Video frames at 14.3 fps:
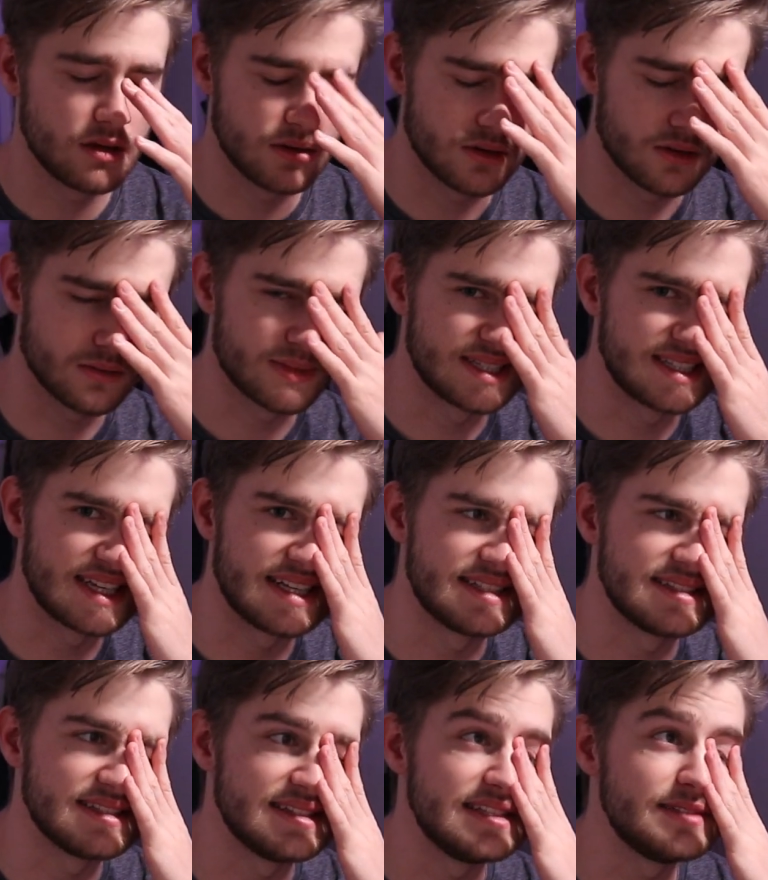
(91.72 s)
Oh my days,
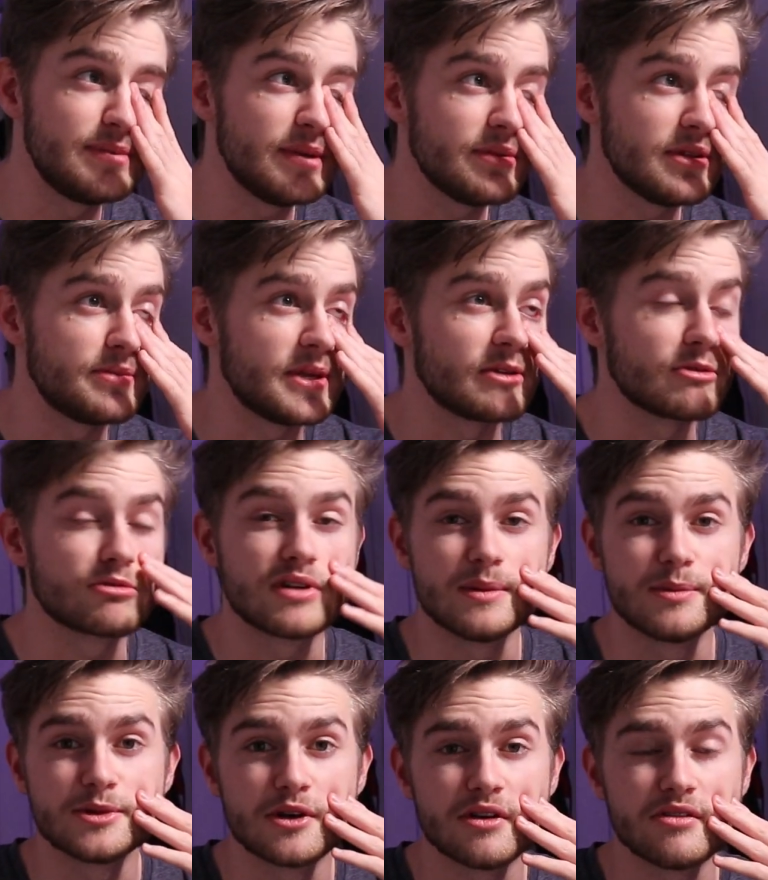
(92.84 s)
these people are being
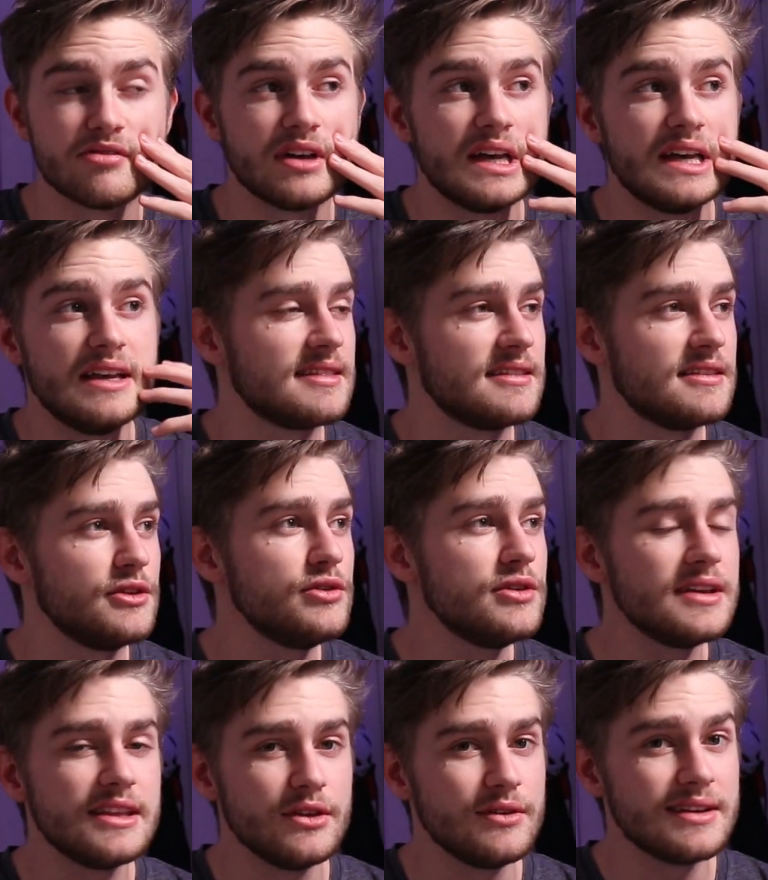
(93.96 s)
ripped off. You
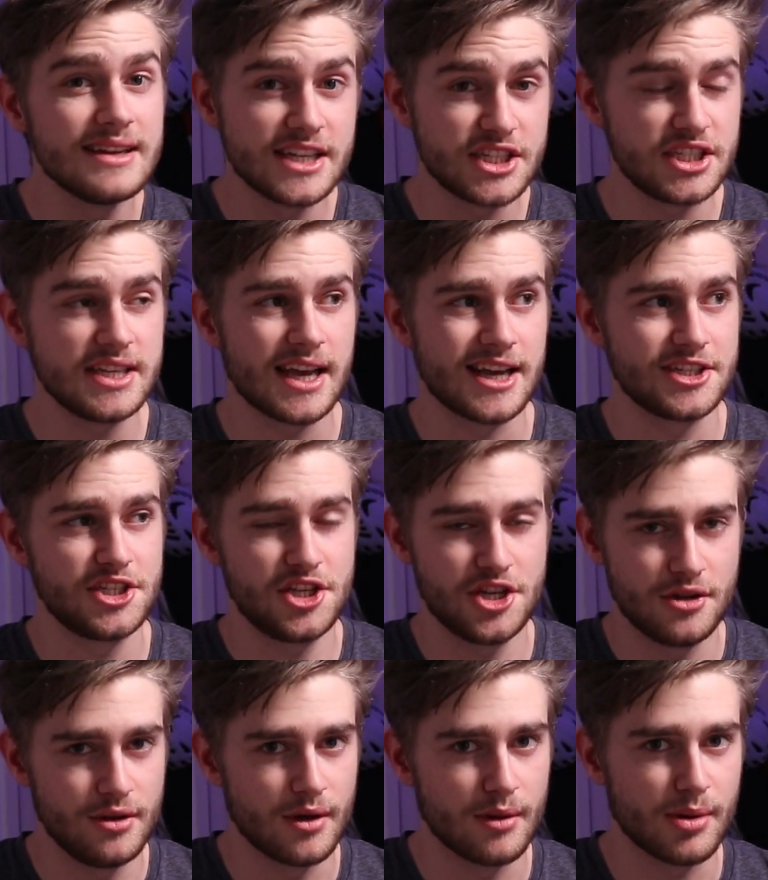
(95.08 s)
could literally get a
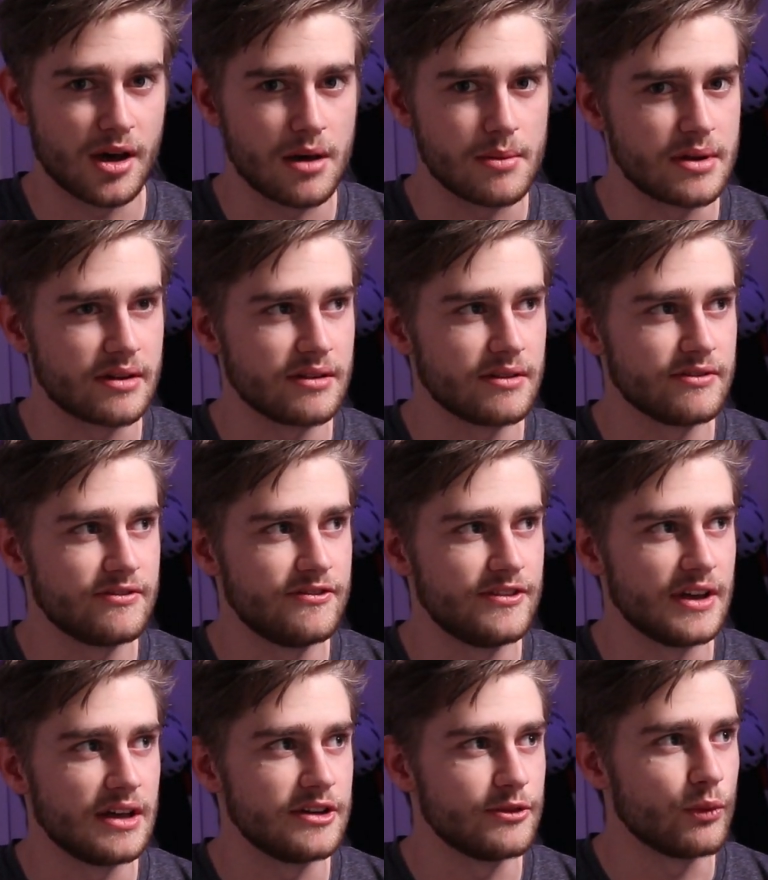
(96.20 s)
studio apartment
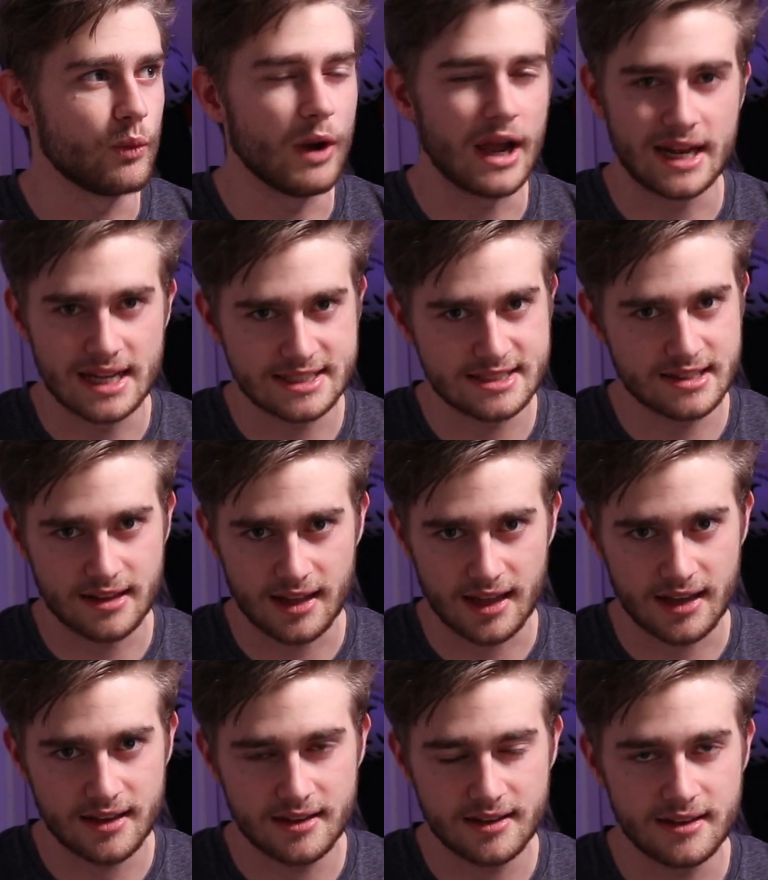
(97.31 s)
for way less than
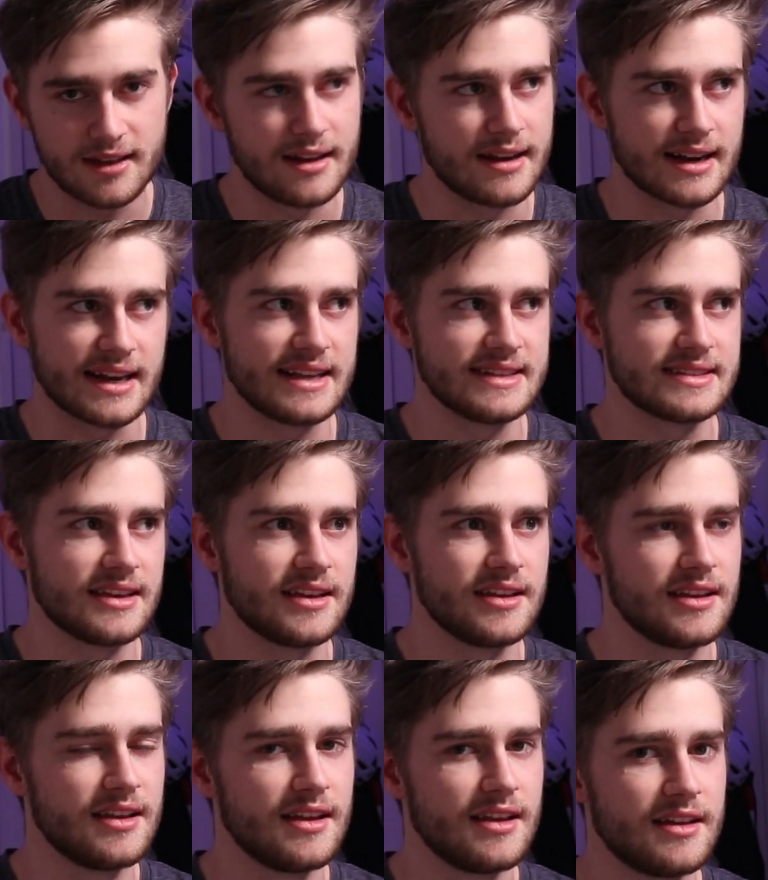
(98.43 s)
that in Glasgow.
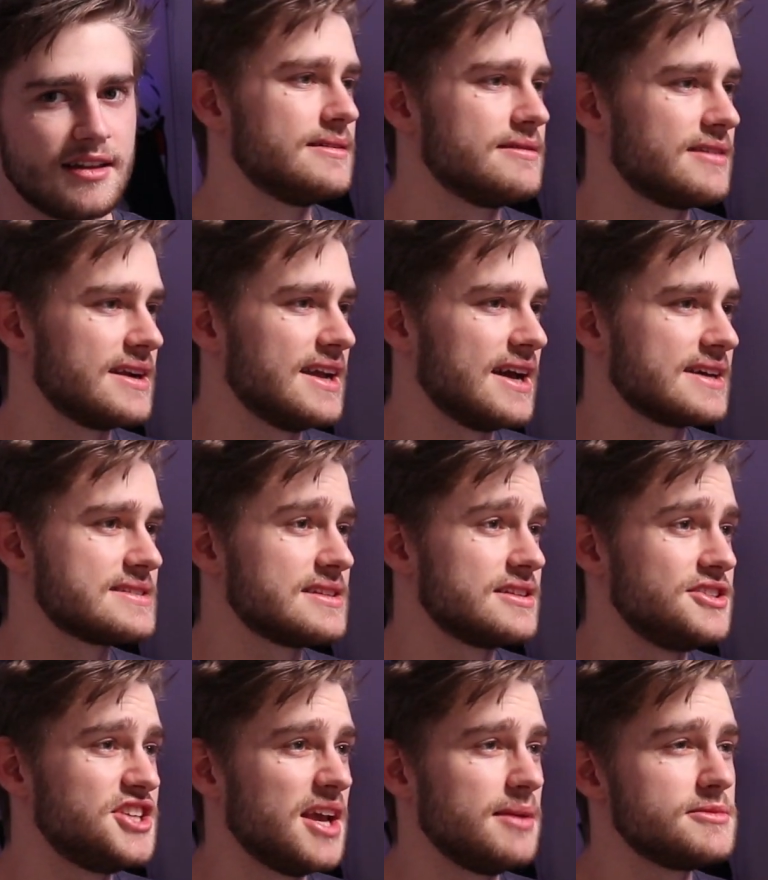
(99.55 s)
Right, next,
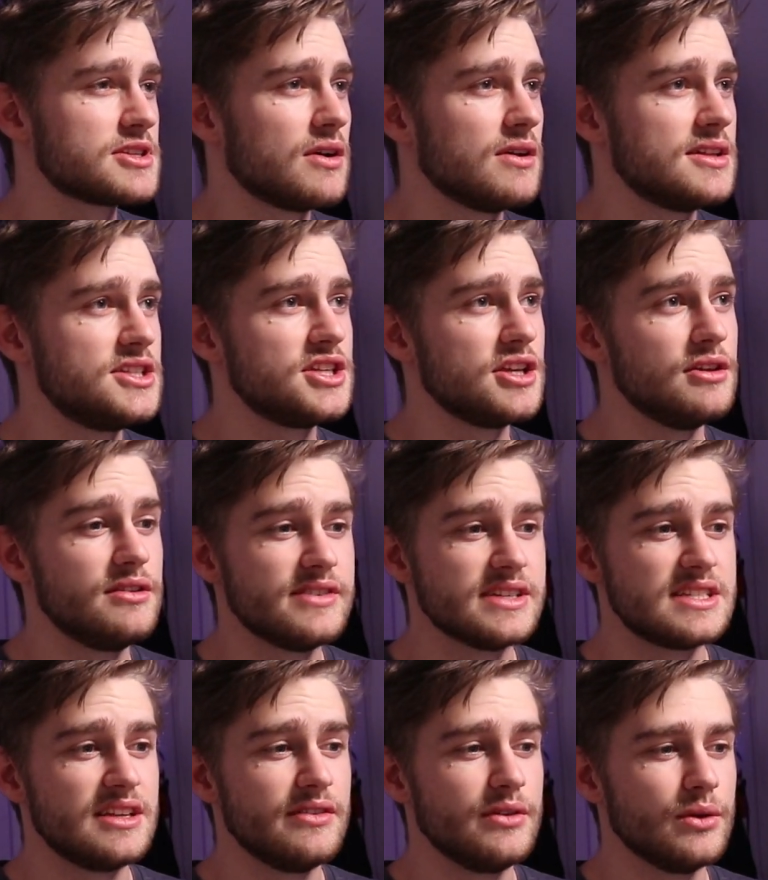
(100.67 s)
James College,
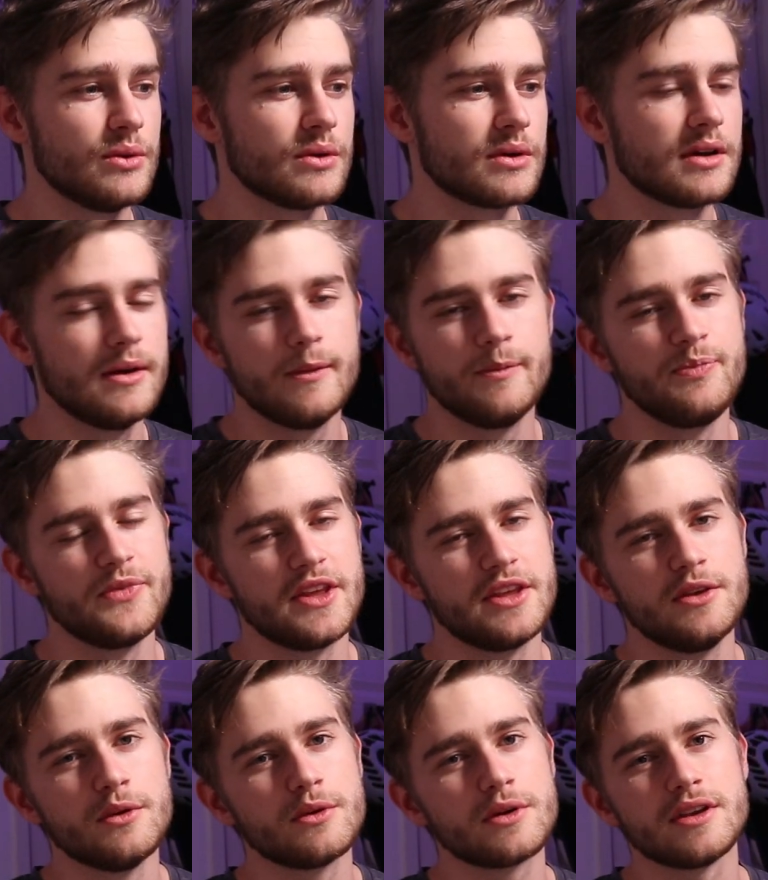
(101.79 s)
University of York.
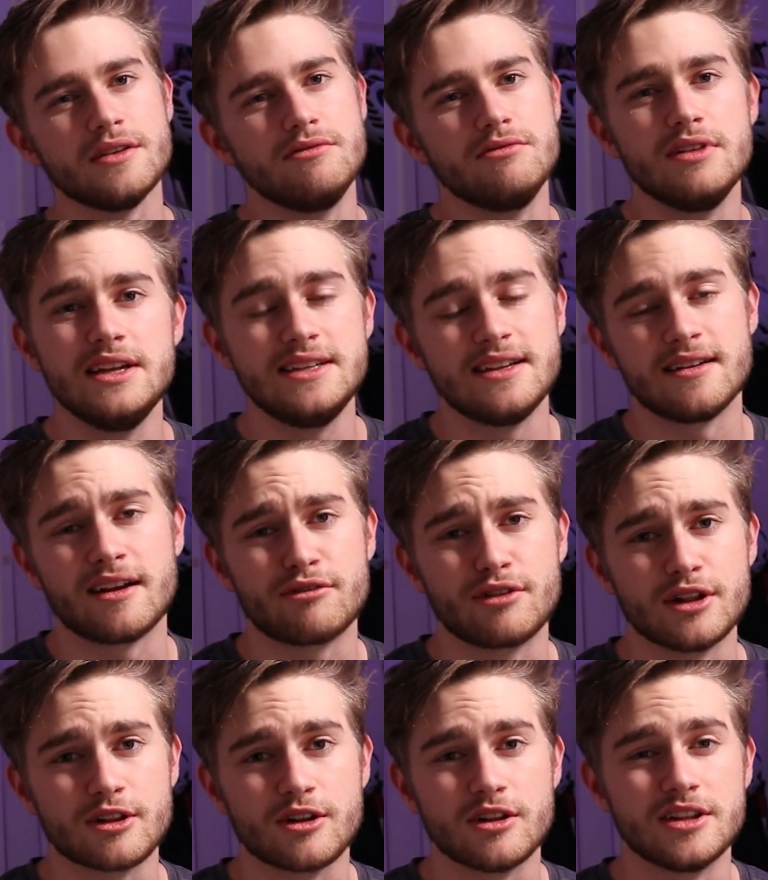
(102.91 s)
York, you really don't have
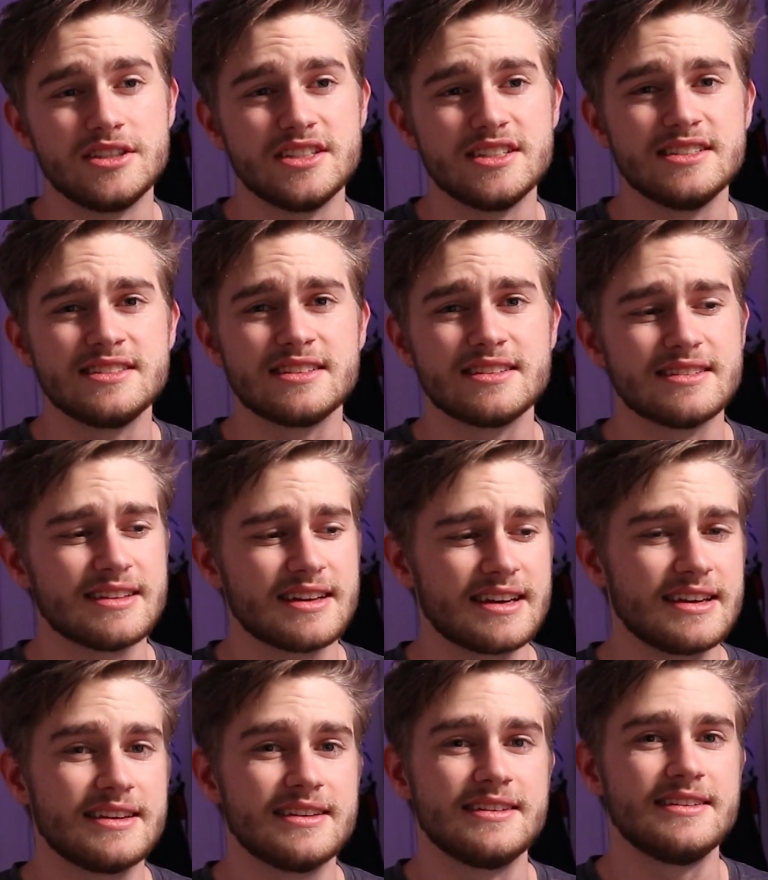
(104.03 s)
real colleges,
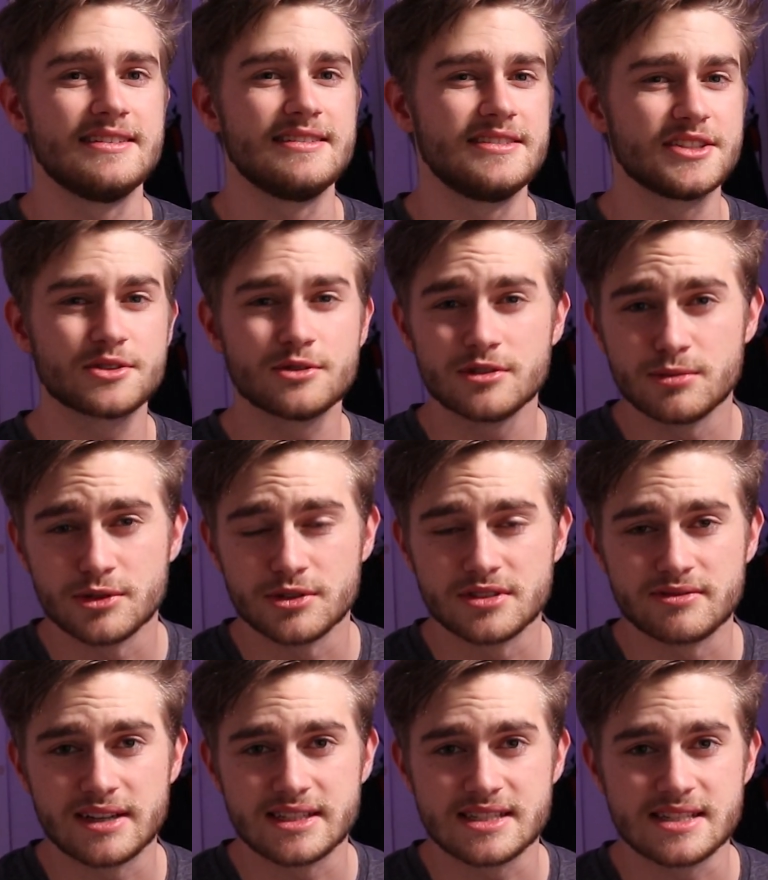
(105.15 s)
like, just call them halls of
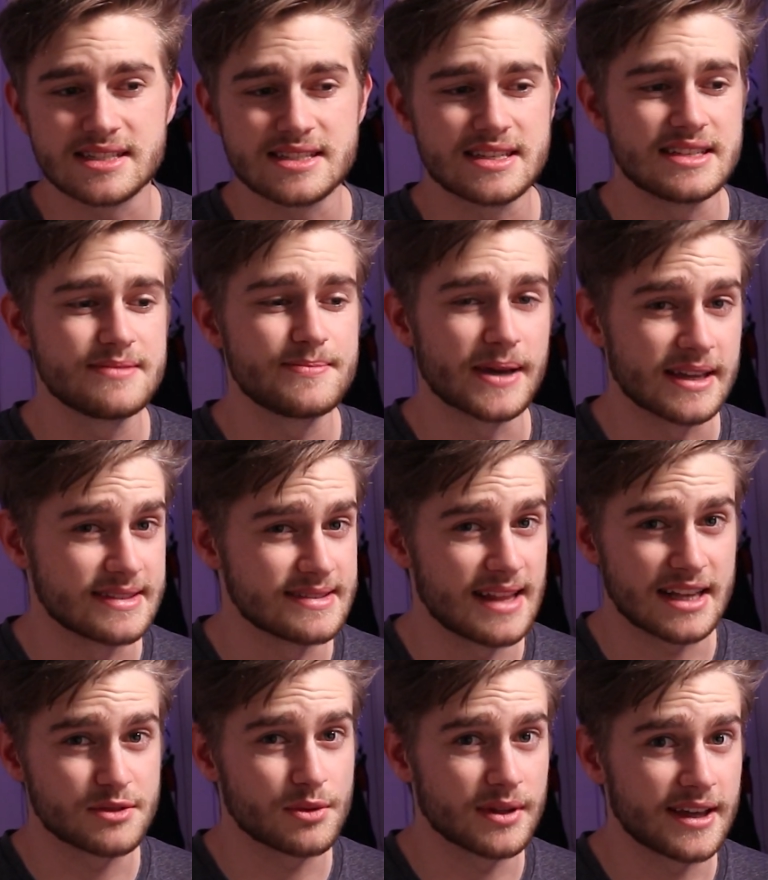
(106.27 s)
residences because that's what